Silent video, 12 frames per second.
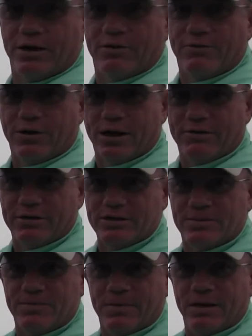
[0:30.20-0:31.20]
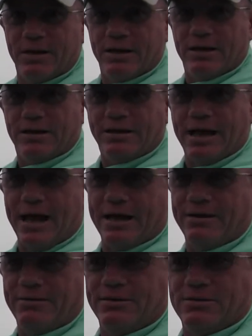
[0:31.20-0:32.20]
here in front of us.
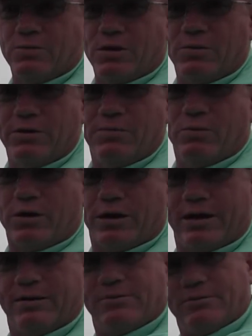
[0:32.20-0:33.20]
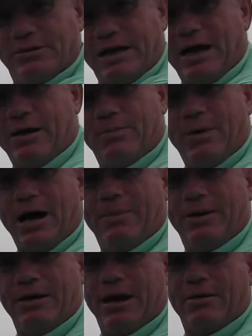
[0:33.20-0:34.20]
That is where we'd work it down,
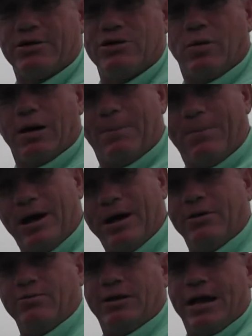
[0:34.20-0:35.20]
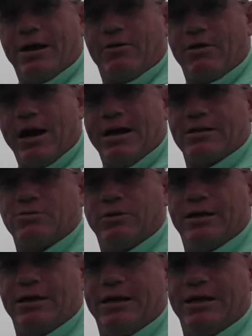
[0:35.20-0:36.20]
popping it down, because you want to pound that grass
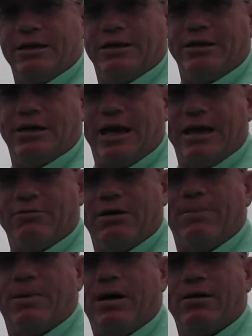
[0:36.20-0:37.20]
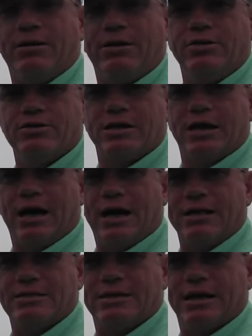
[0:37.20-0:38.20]
with it, and you can't really pound it using a
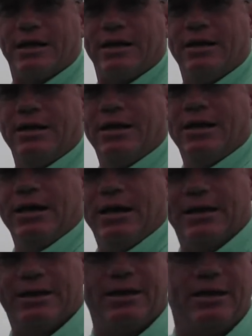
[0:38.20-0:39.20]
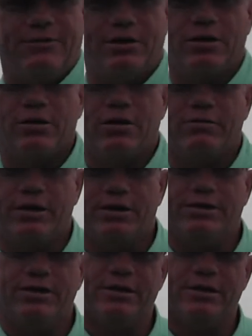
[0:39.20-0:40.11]
high stick. And then if you look over here to